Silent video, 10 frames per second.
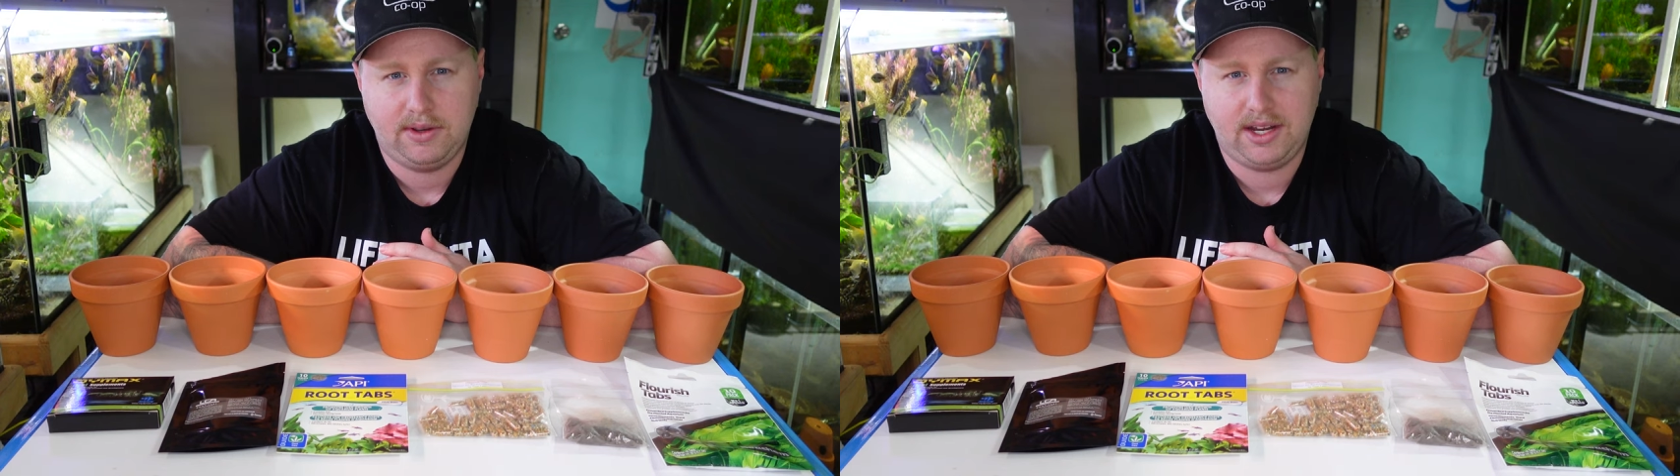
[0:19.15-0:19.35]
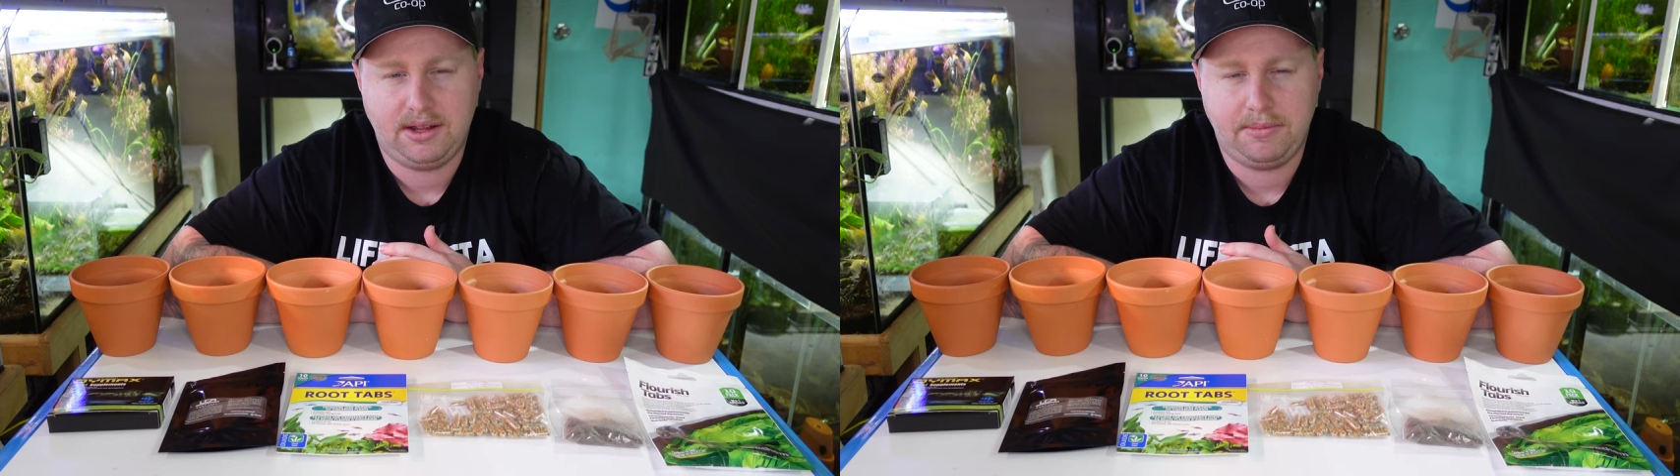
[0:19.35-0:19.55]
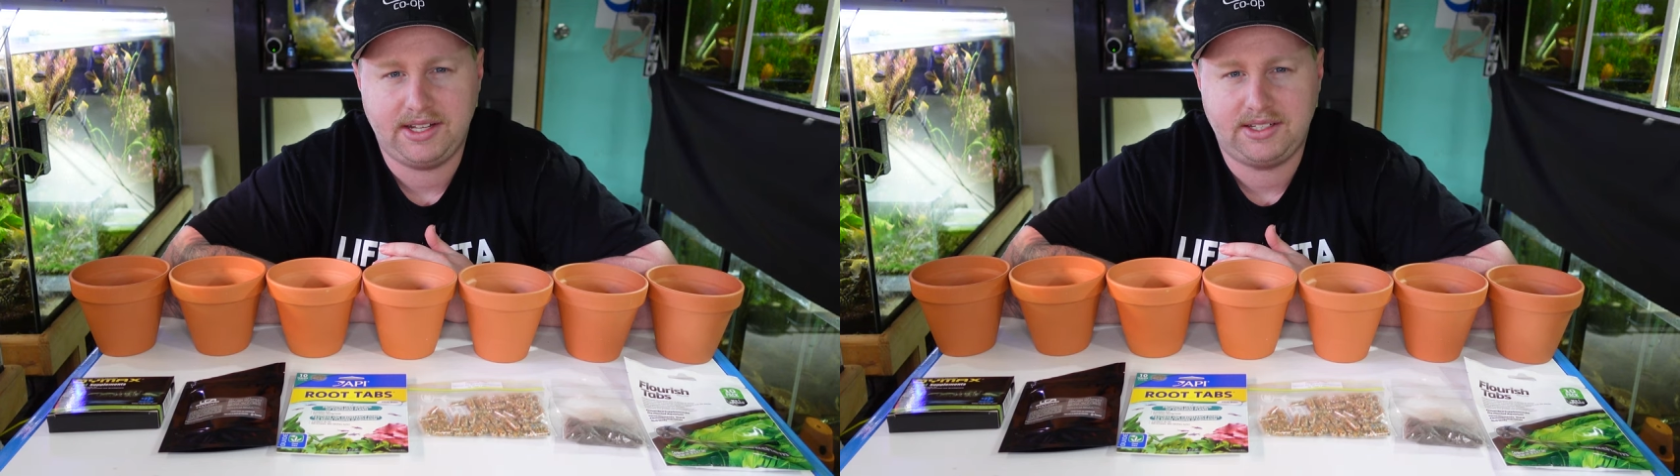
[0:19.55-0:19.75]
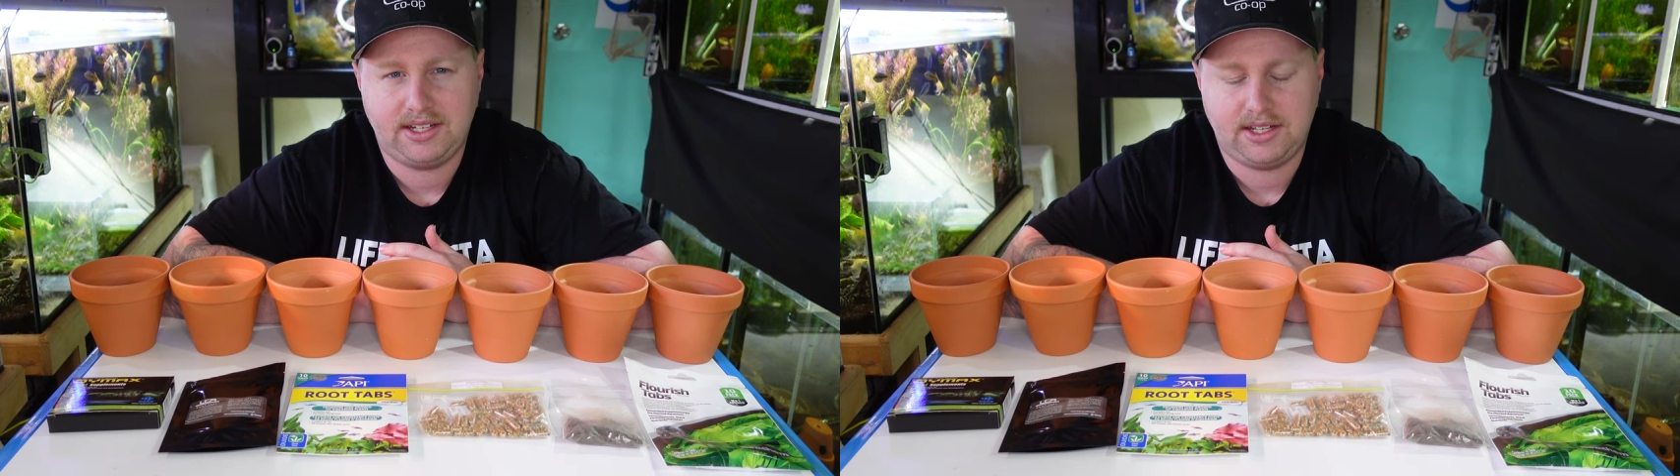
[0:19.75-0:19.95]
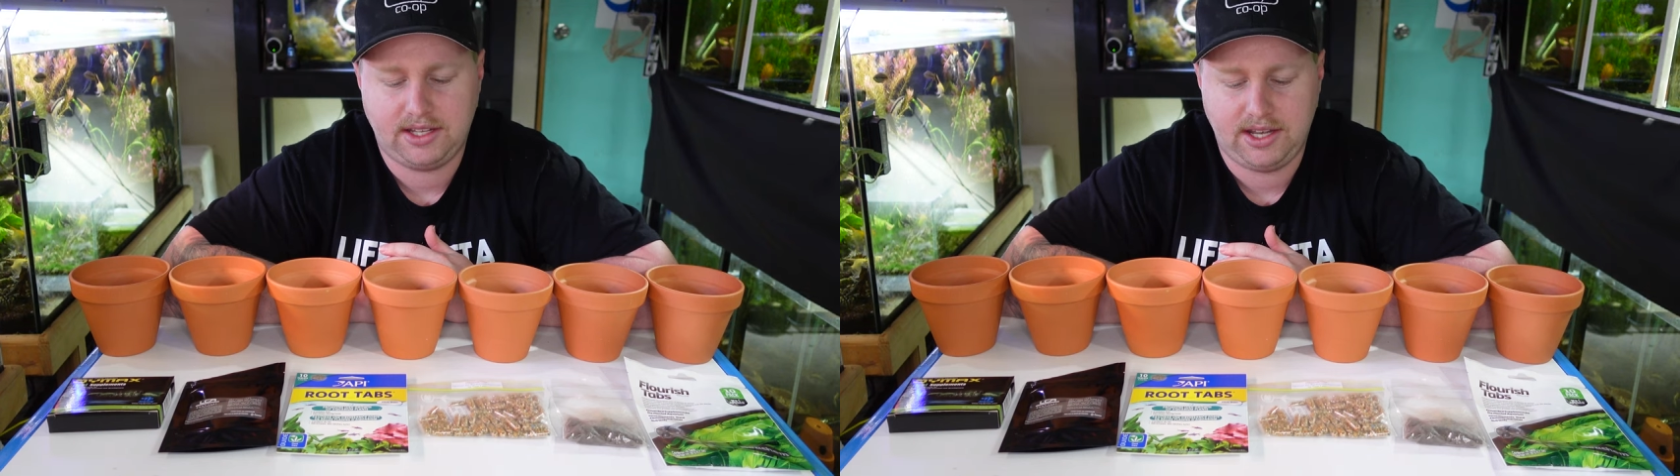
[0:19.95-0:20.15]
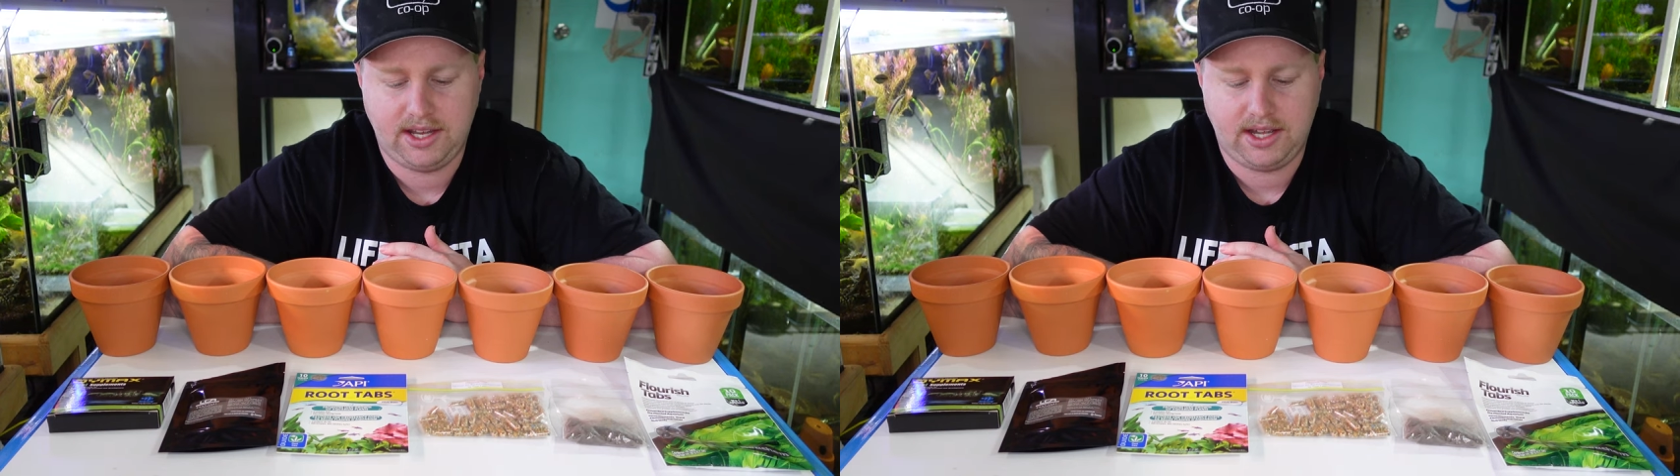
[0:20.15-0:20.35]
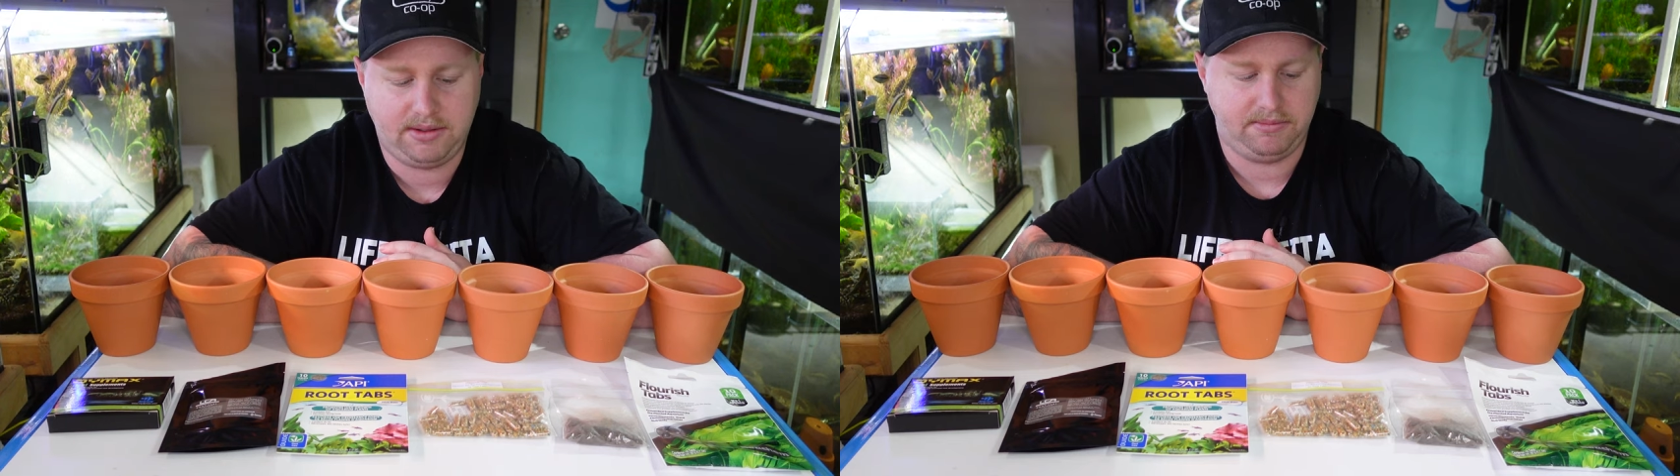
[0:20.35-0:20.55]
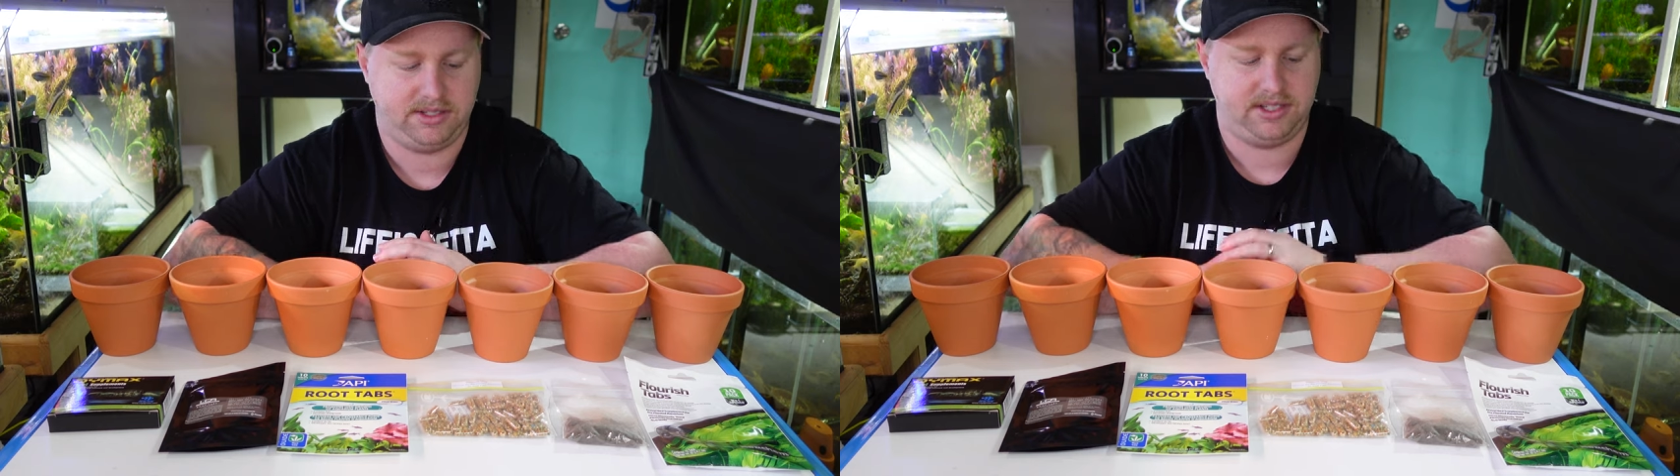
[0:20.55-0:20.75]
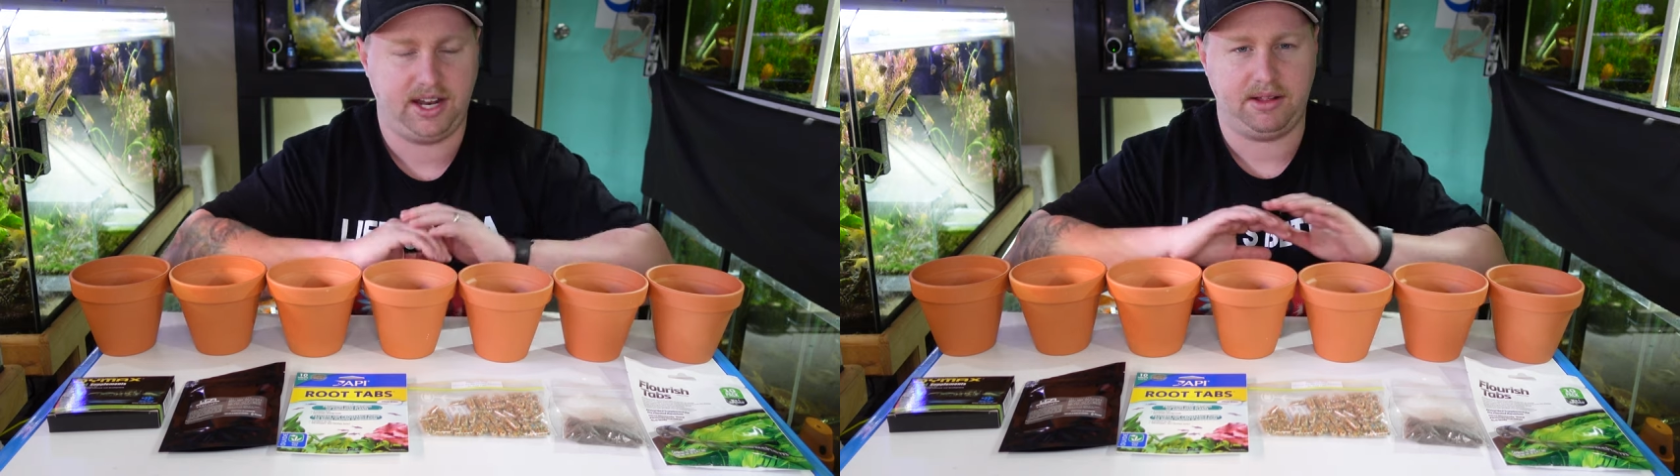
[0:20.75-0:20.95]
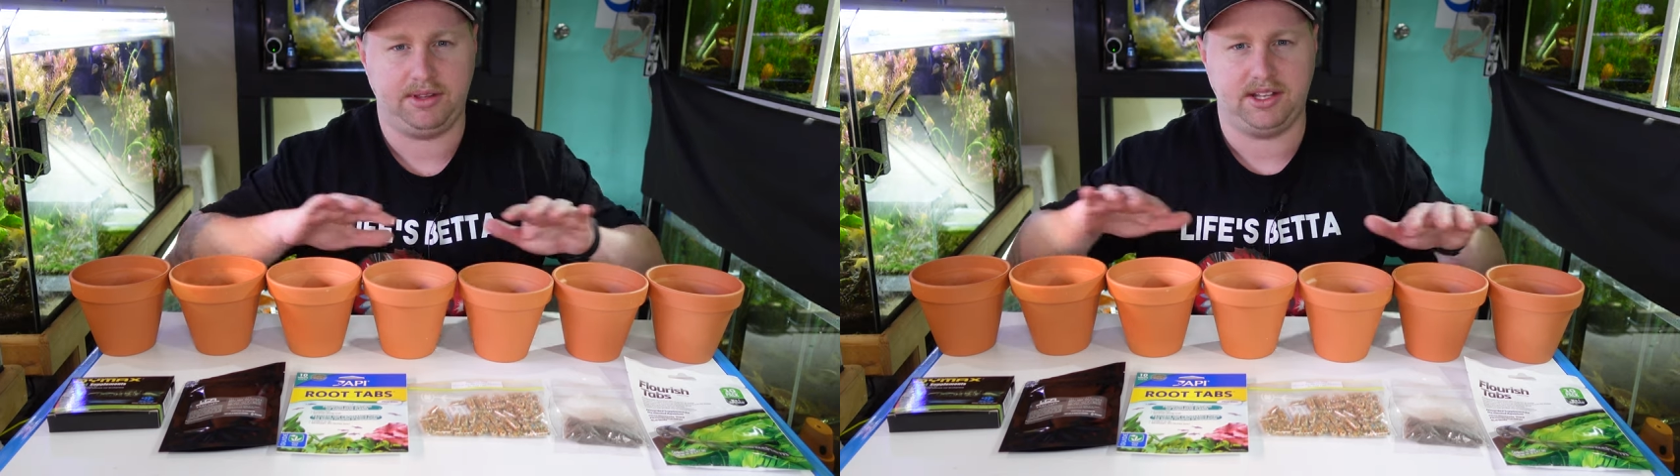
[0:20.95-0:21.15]
we're gonna basically
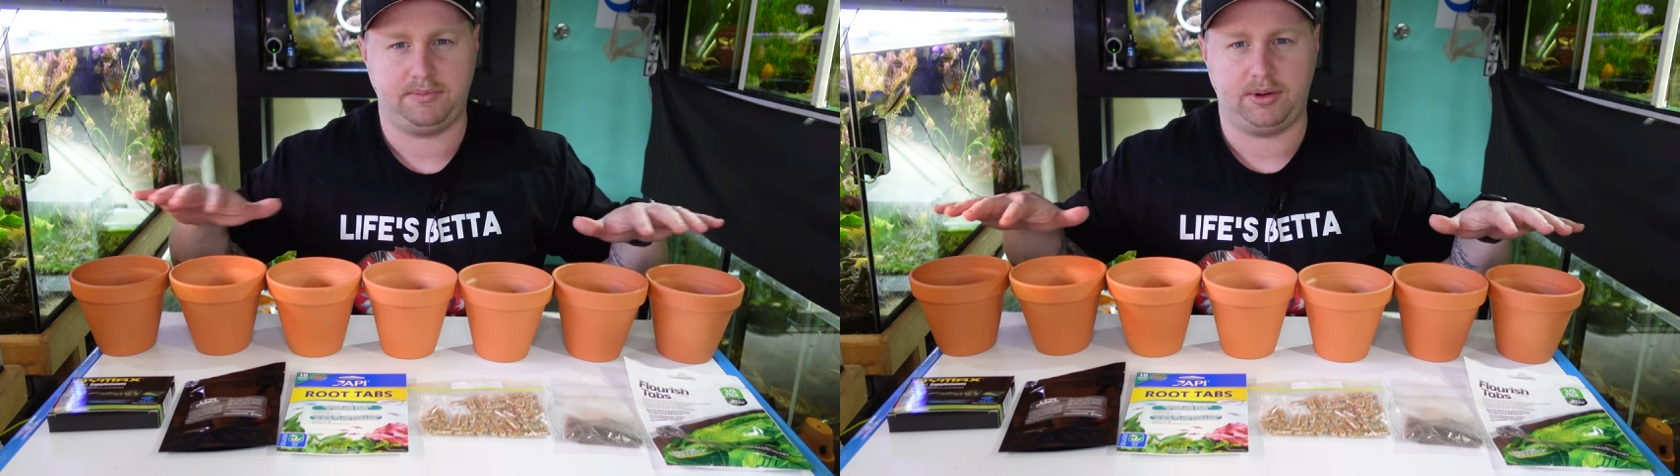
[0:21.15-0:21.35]
set up these